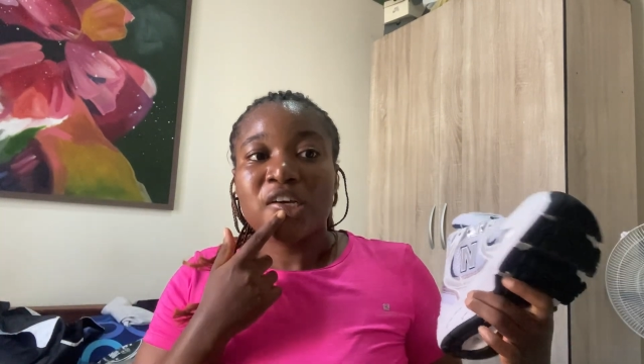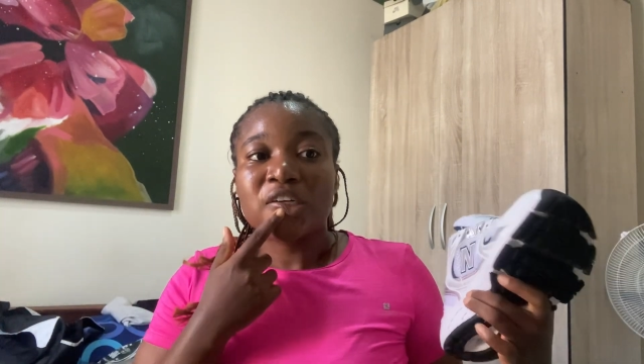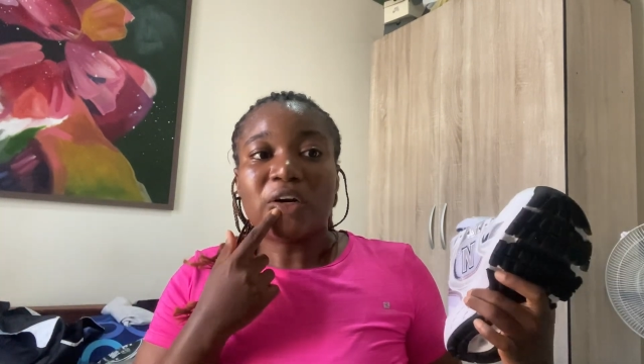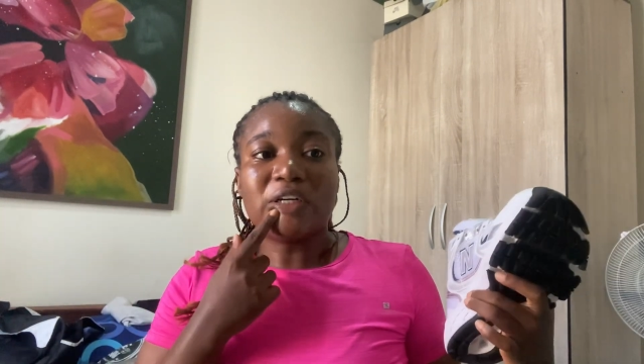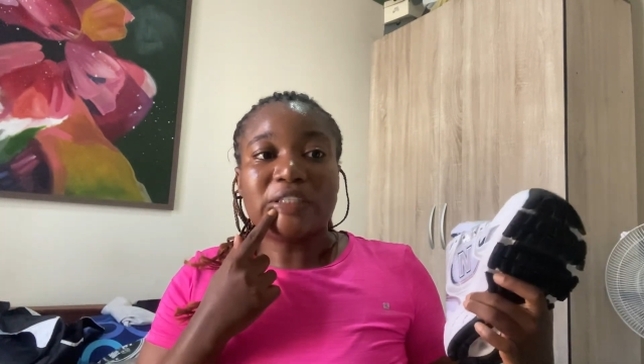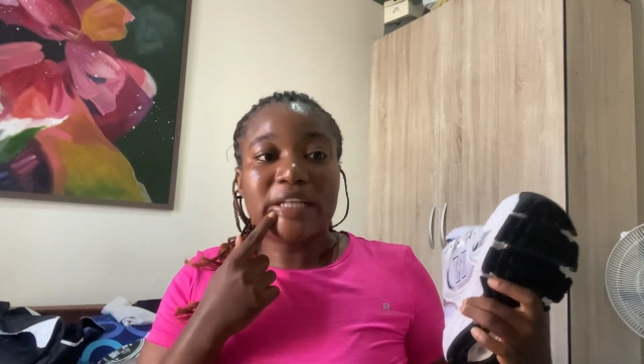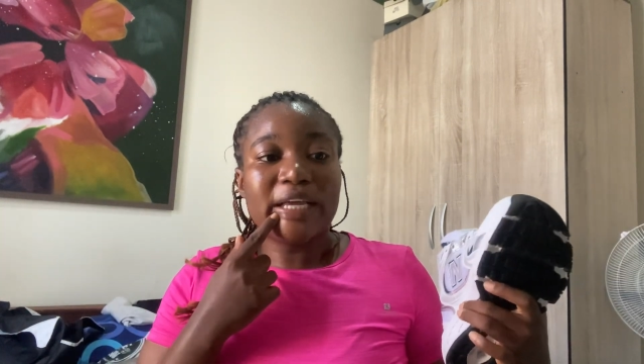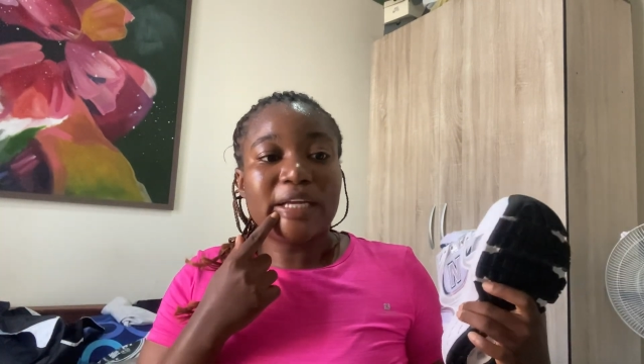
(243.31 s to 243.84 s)
I
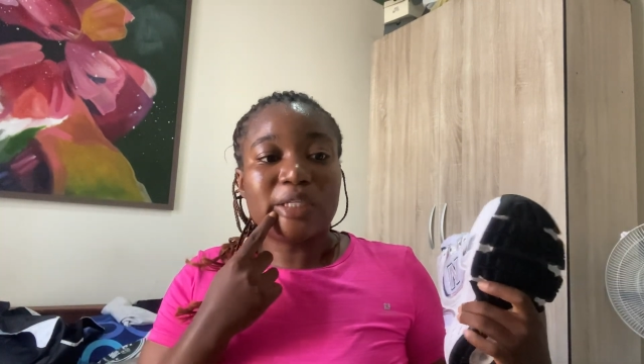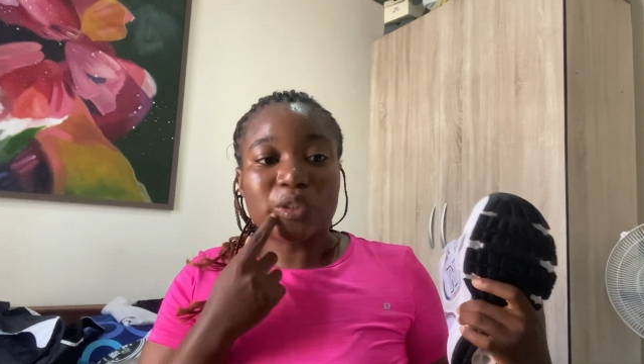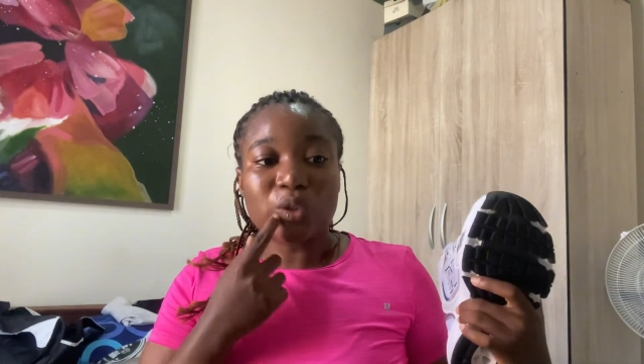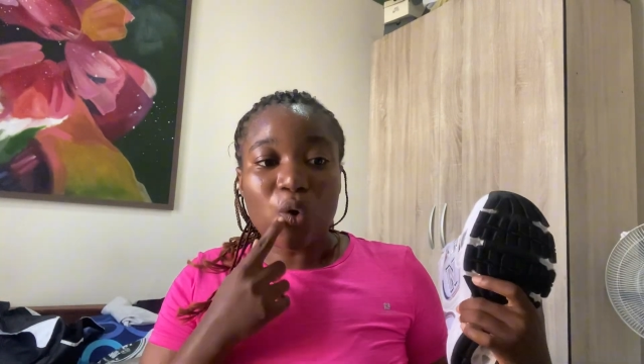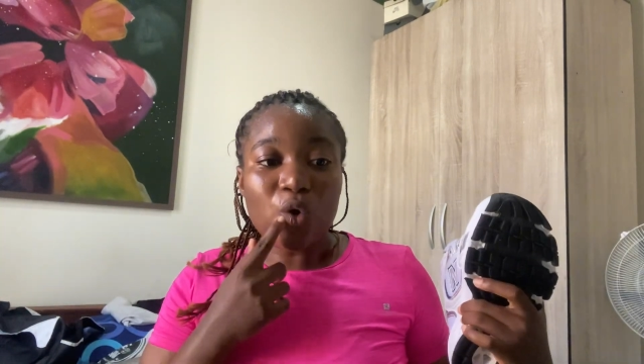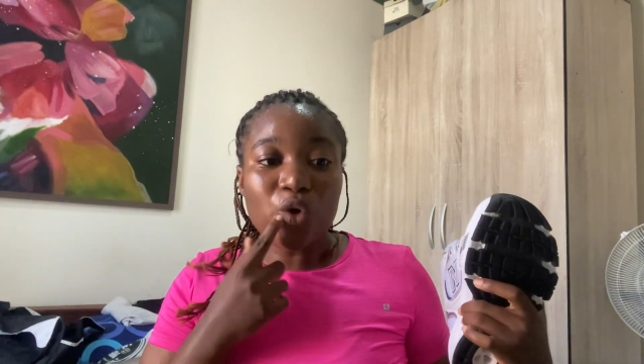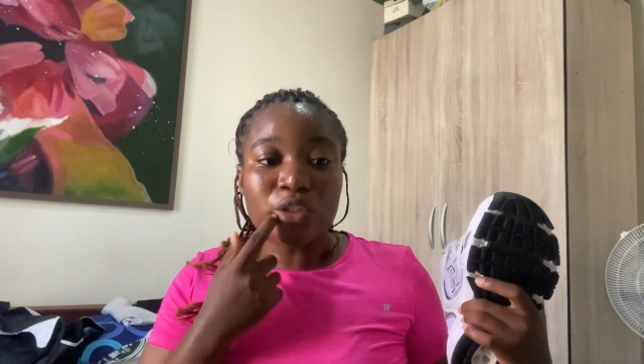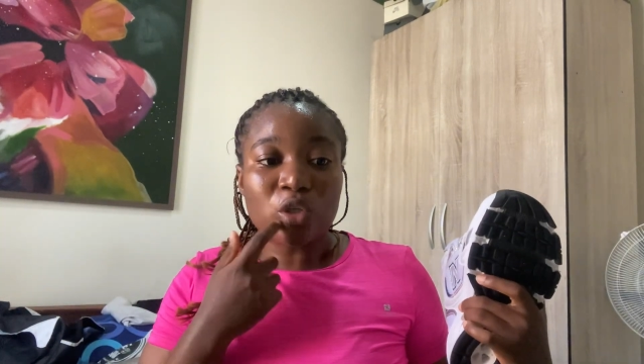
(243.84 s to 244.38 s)
was like,
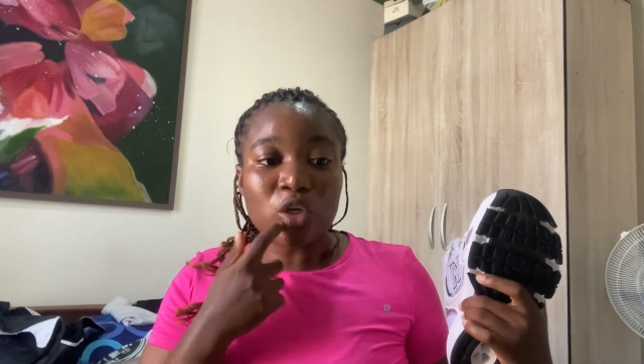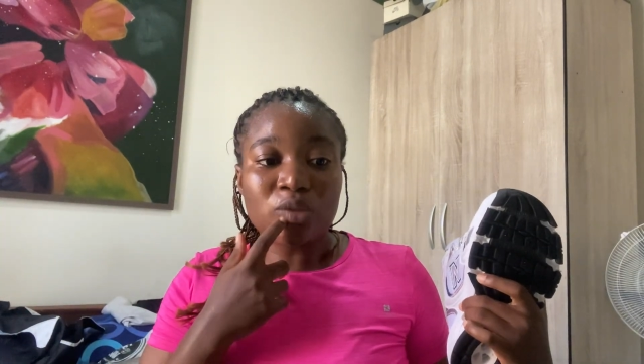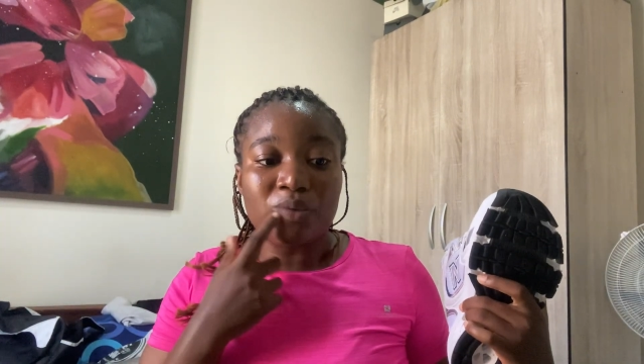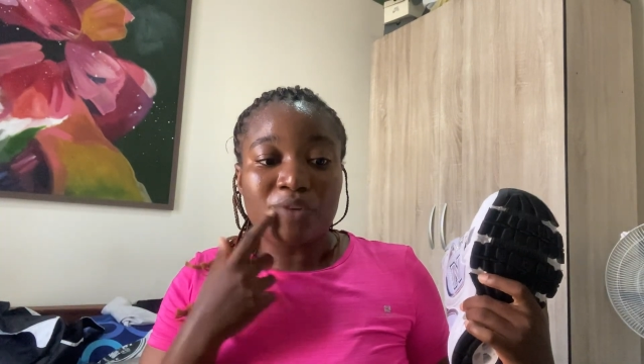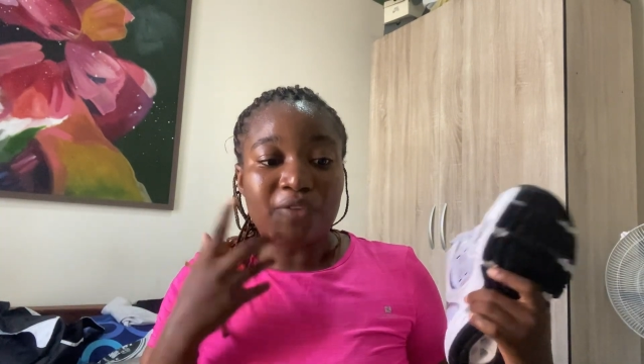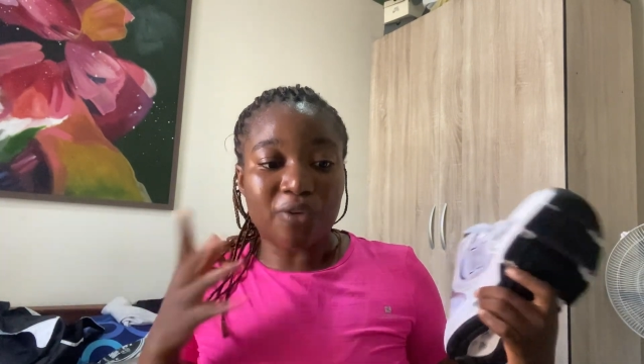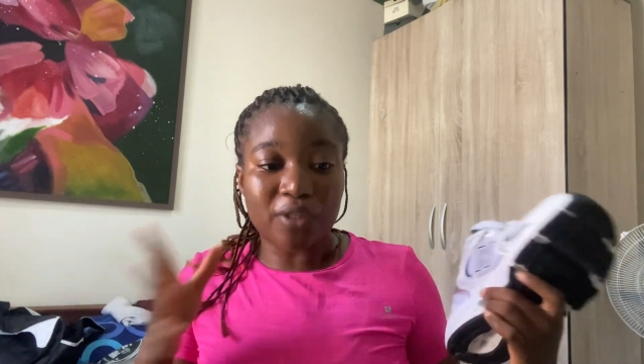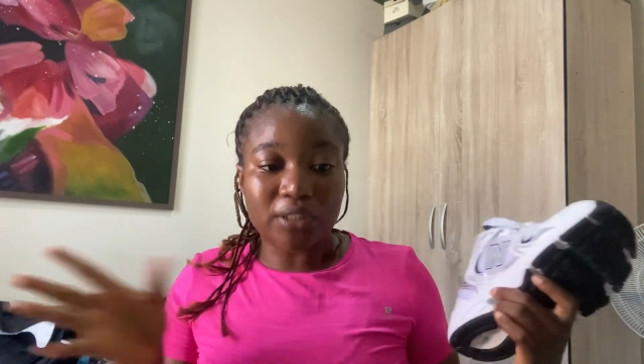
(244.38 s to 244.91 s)
no, it told me
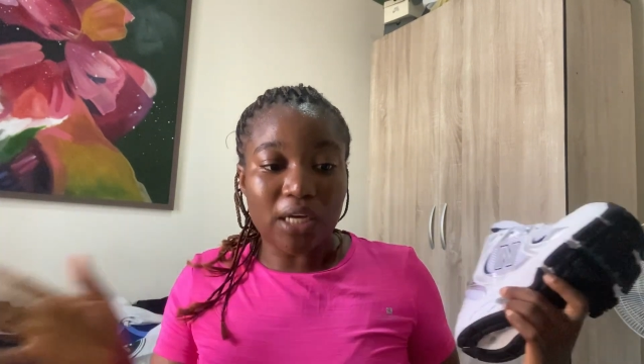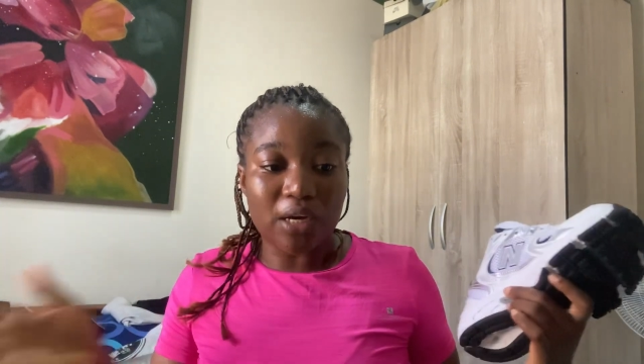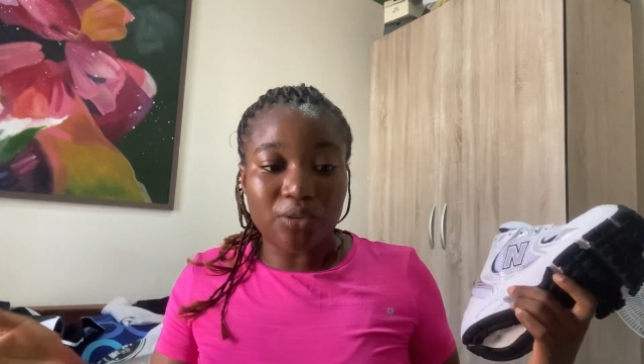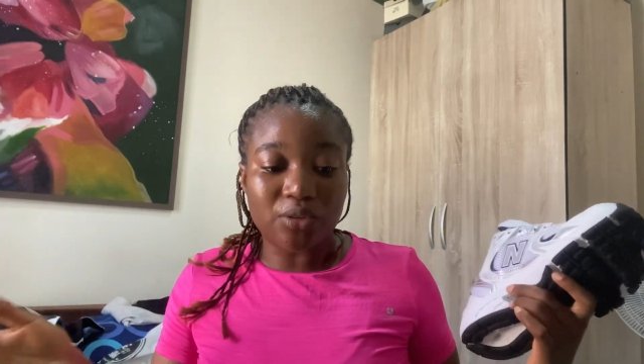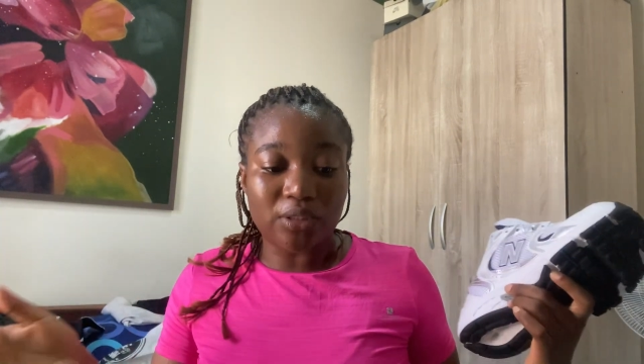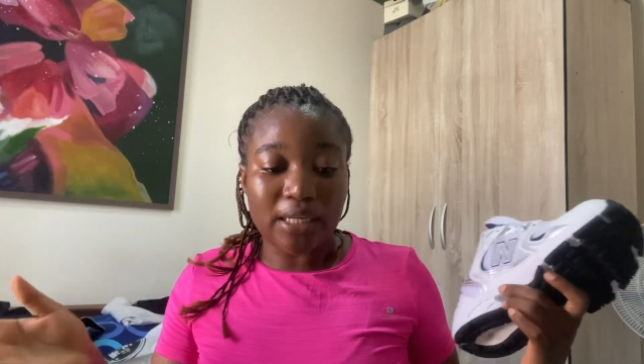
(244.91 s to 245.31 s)
4,000,